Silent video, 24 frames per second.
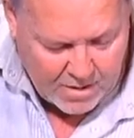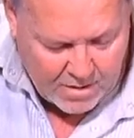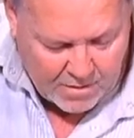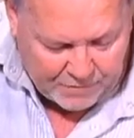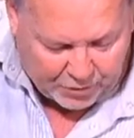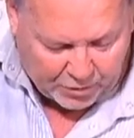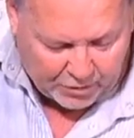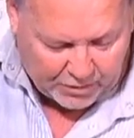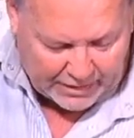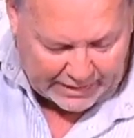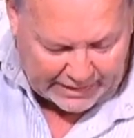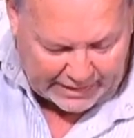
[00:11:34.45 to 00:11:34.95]

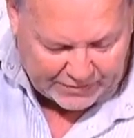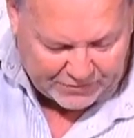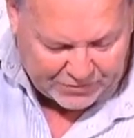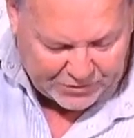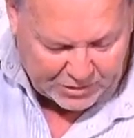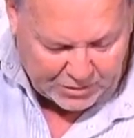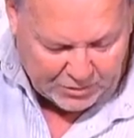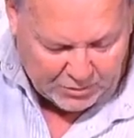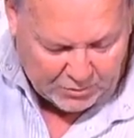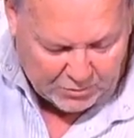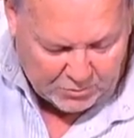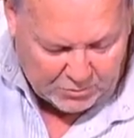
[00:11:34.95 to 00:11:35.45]
For if
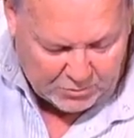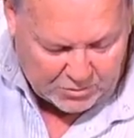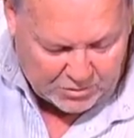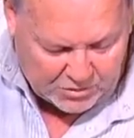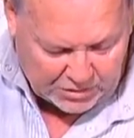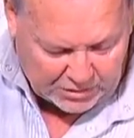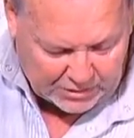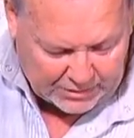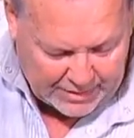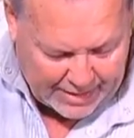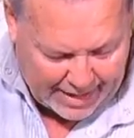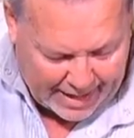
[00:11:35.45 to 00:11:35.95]
you
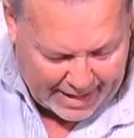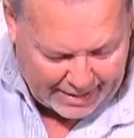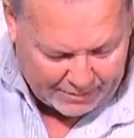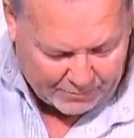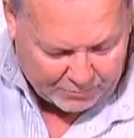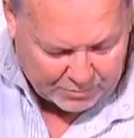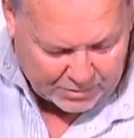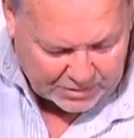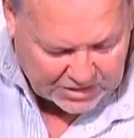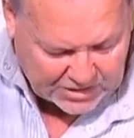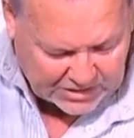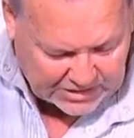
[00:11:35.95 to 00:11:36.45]
did
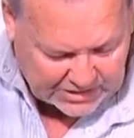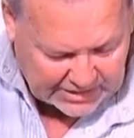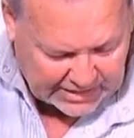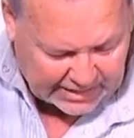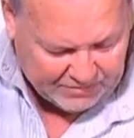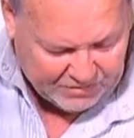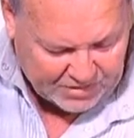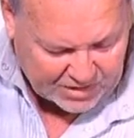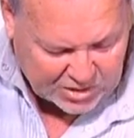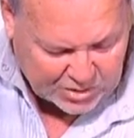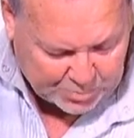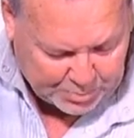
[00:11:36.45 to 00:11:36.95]
not
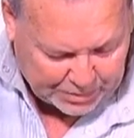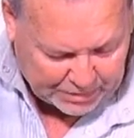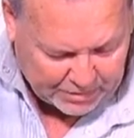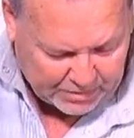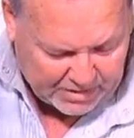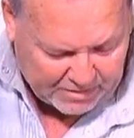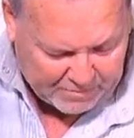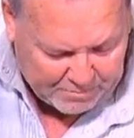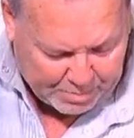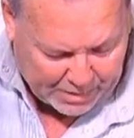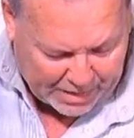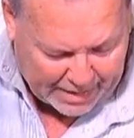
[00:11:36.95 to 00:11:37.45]
receive the
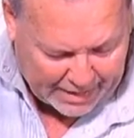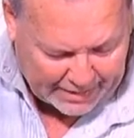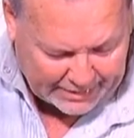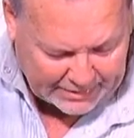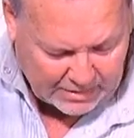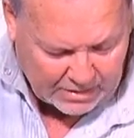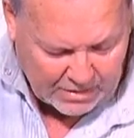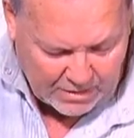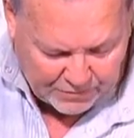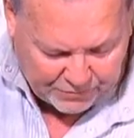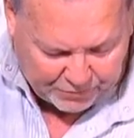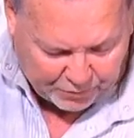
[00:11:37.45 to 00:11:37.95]
spirit of
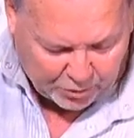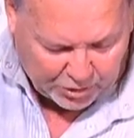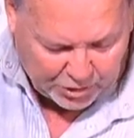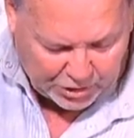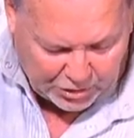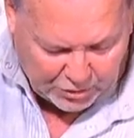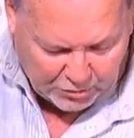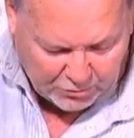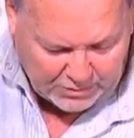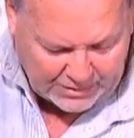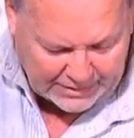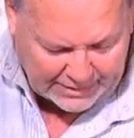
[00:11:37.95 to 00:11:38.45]
bondage, for
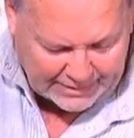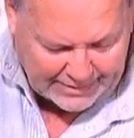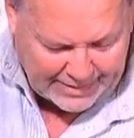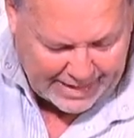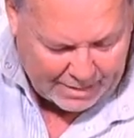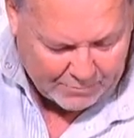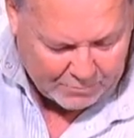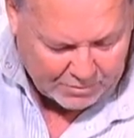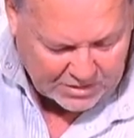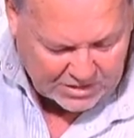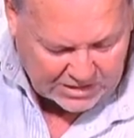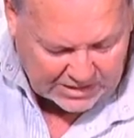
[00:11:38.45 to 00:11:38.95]
you did
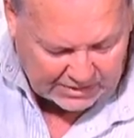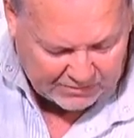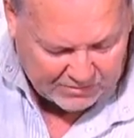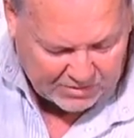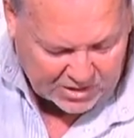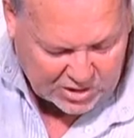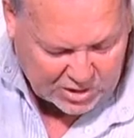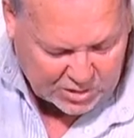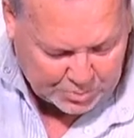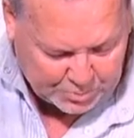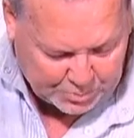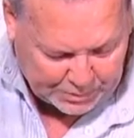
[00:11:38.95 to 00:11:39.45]
not receive
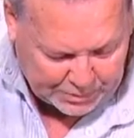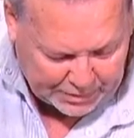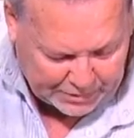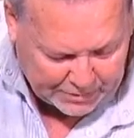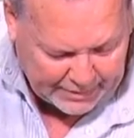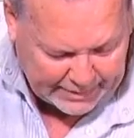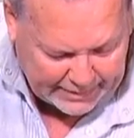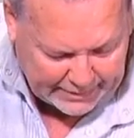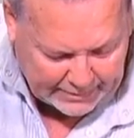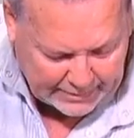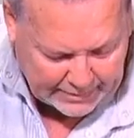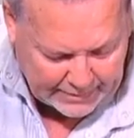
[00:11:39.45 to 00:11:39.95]
the
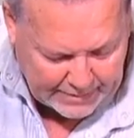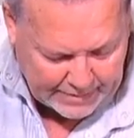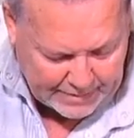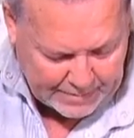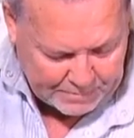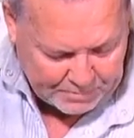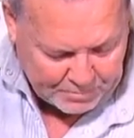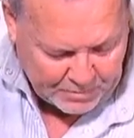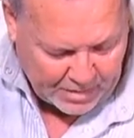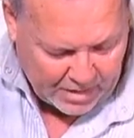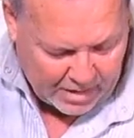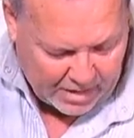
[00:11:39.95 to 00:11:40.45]
spirit
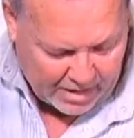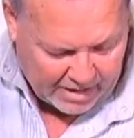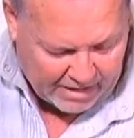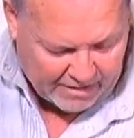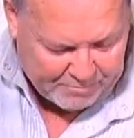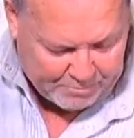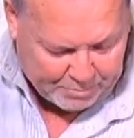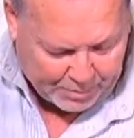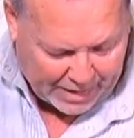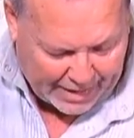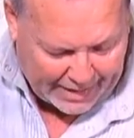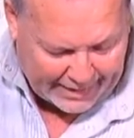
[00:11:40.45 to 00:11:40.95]

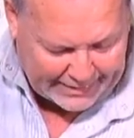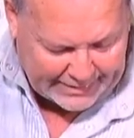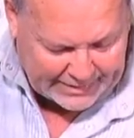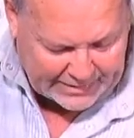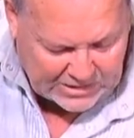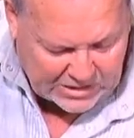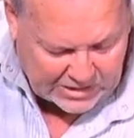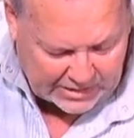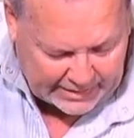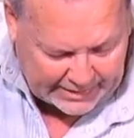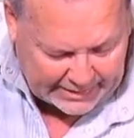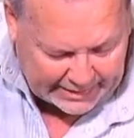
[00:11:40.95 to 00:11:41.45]
of
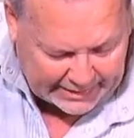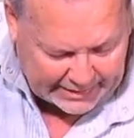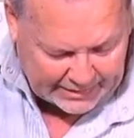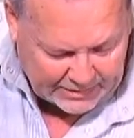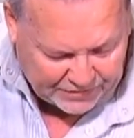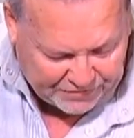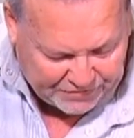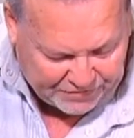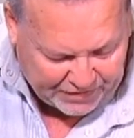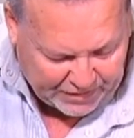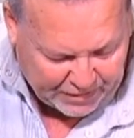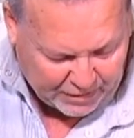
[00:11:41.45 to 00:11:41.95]
bondage again
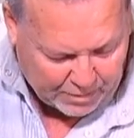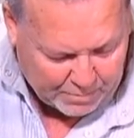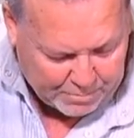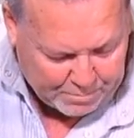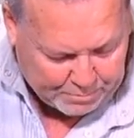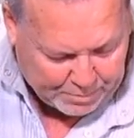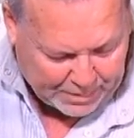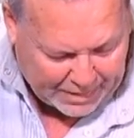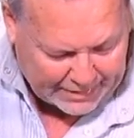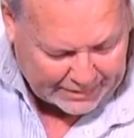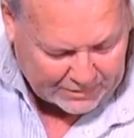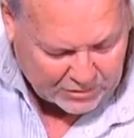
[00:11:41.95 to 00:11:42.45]
to fear,
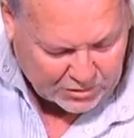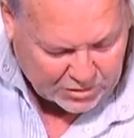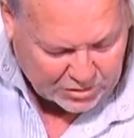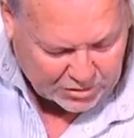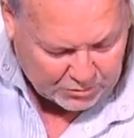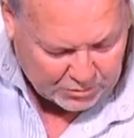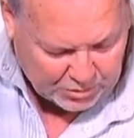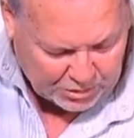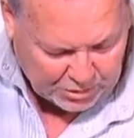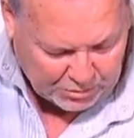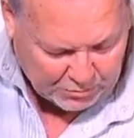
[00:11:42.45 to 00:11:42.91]
but you